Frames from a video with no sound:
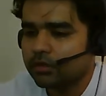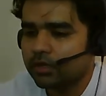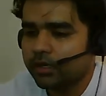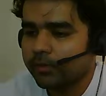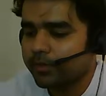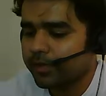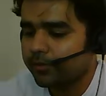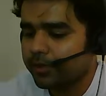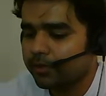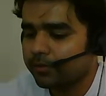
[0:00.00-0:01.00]
I am
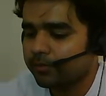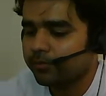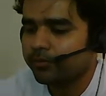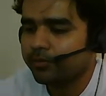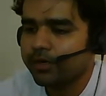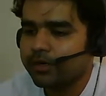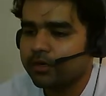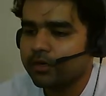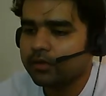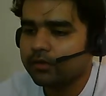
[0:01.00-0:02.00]
typing
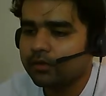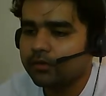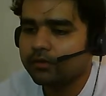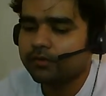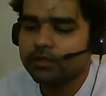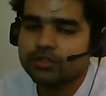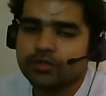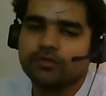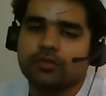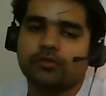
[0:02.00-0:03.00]
print. First
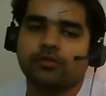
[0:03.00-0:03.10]
of all,